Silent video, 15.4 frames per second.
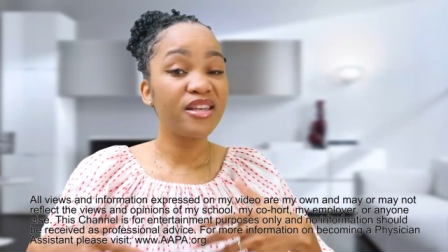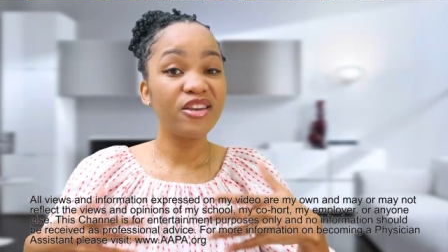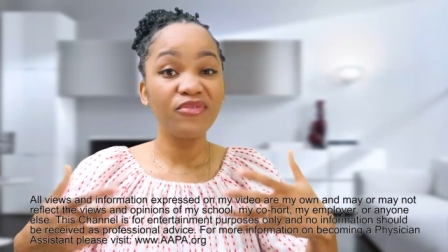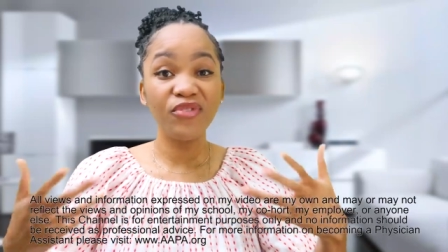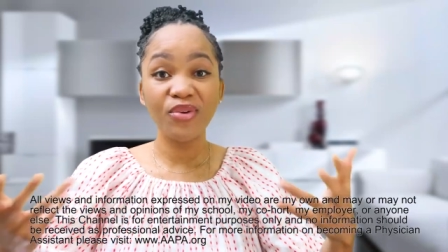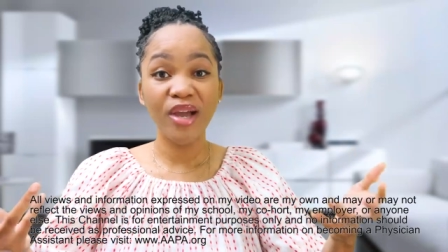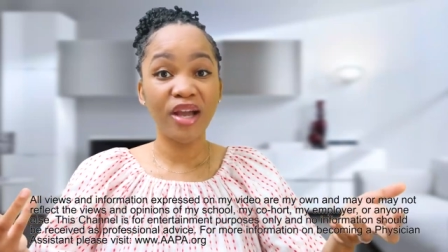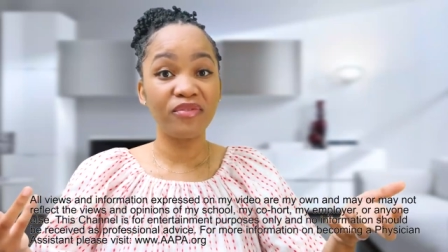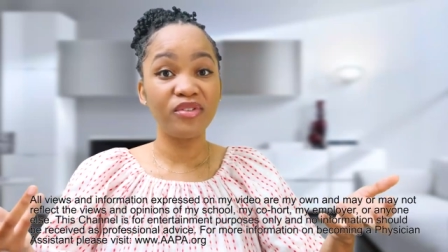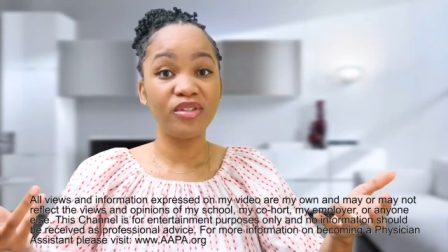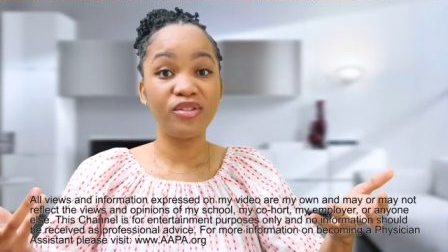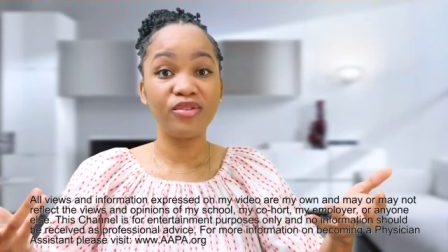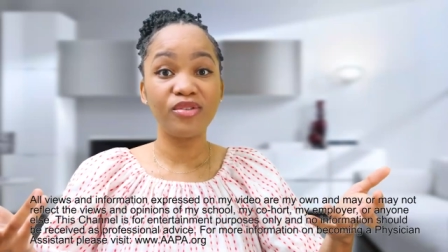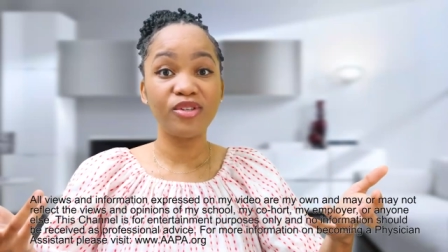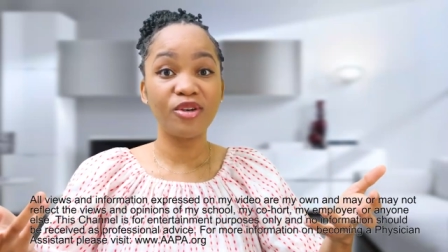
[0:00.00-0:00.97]
if you have to
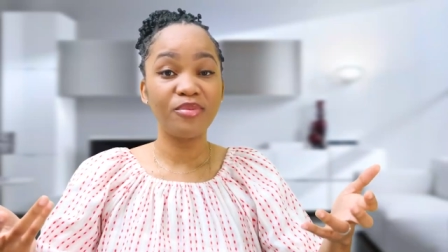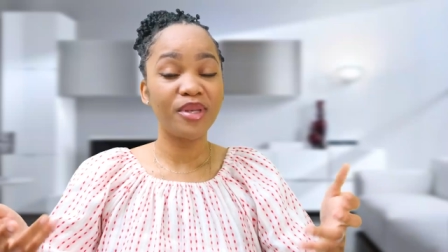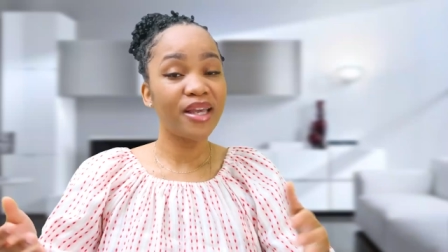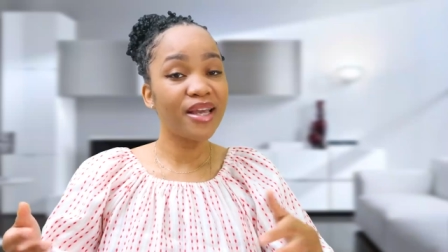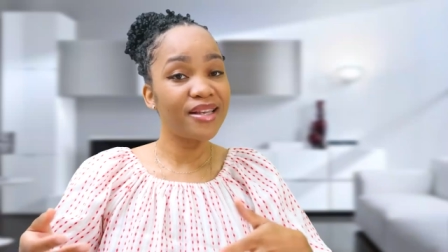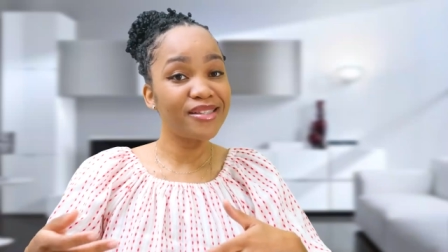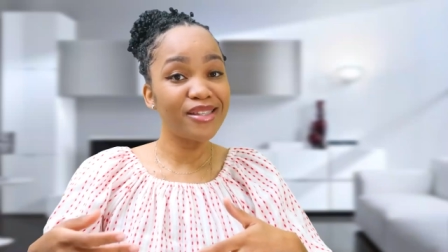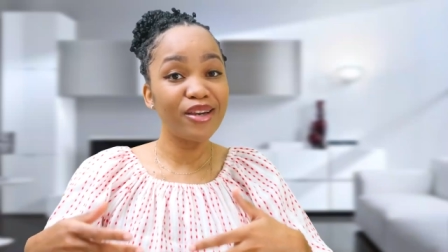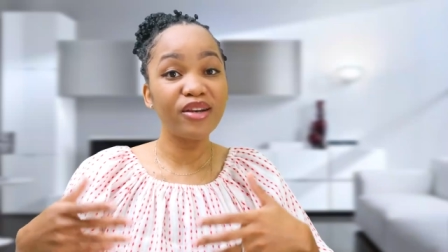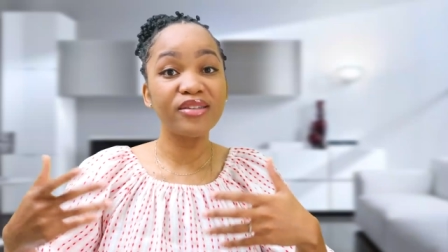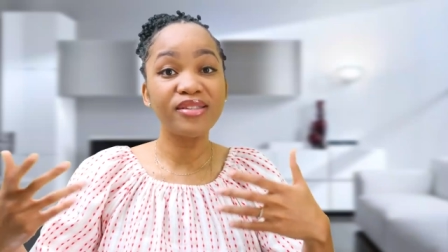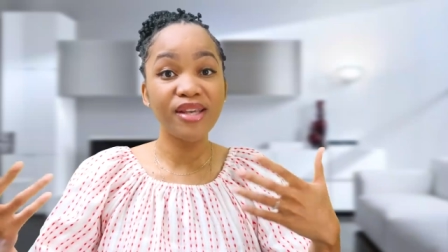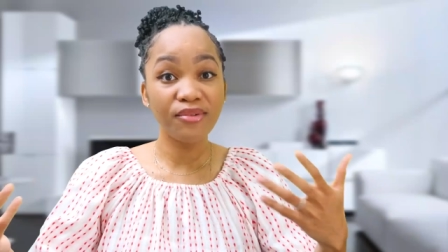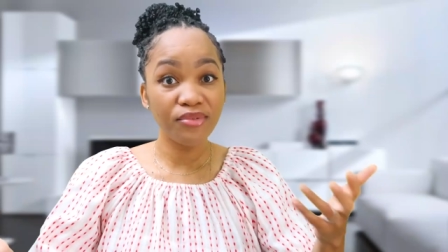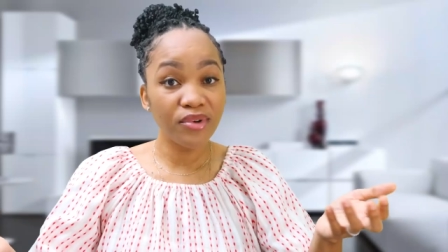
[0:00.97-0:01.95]
do so because there are
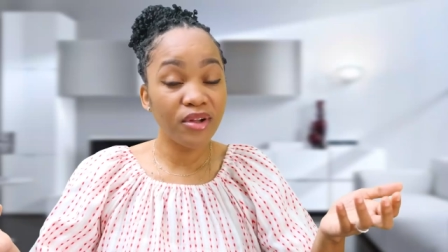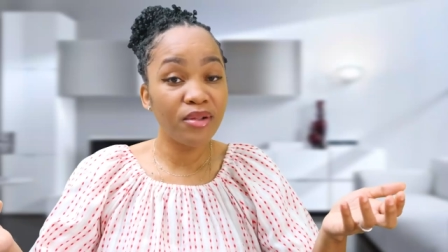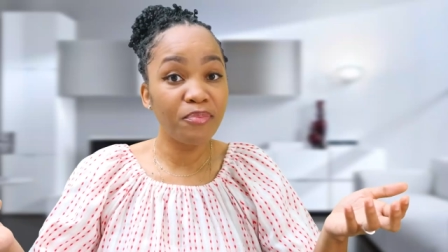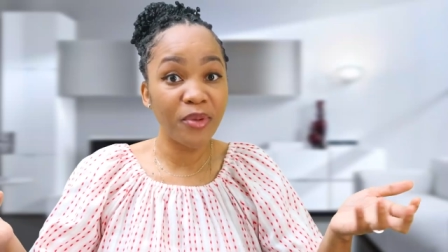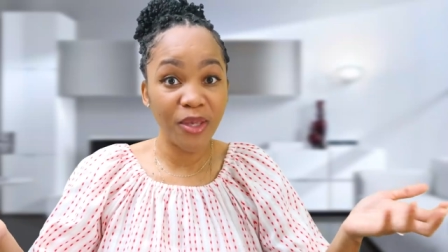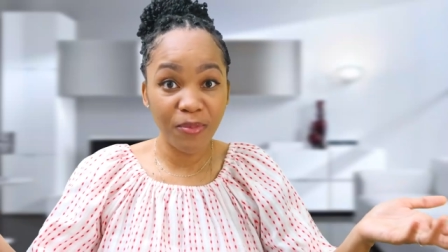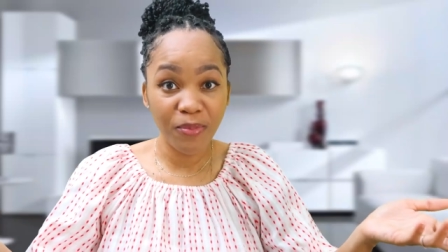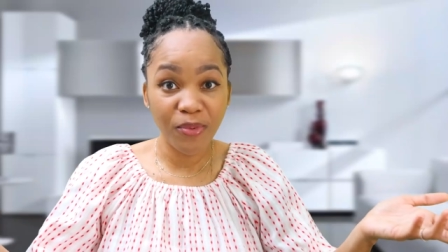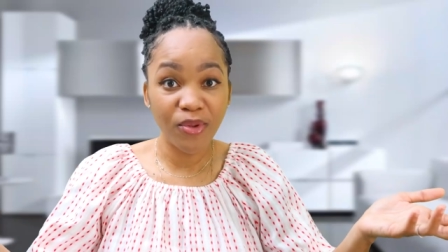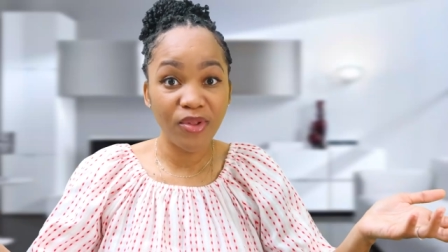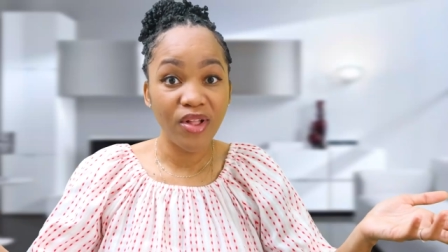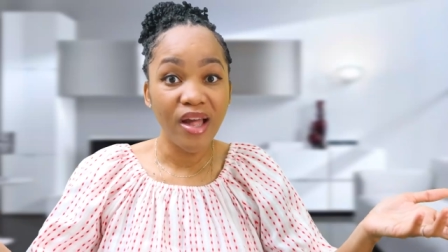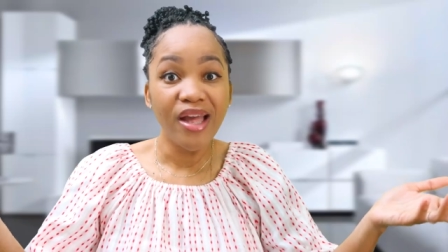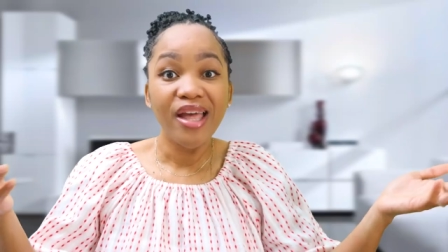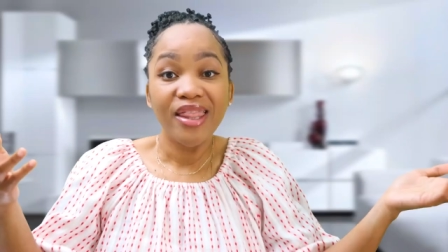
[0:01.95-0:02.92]
several people